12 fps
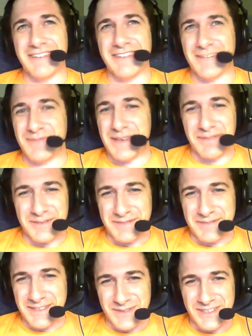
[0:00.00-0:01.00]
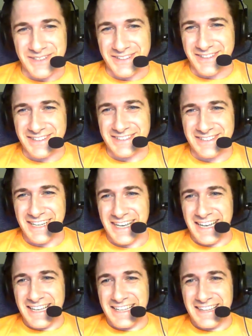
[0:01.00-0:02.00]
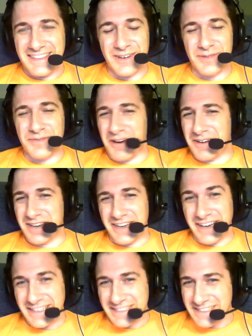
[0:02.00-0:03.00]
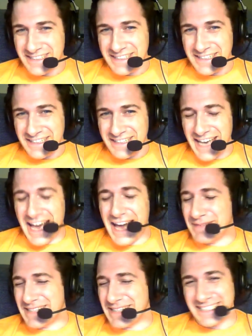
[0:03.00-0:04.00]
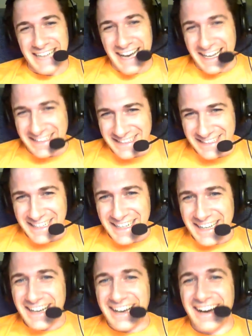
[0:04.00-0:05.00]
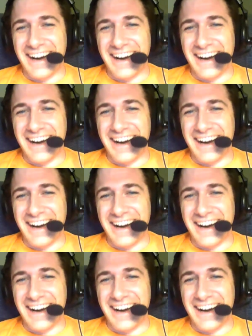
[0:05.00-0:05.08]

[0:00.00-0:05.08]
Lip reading: many people from different cultures. They're very nice. Abby is not. Um,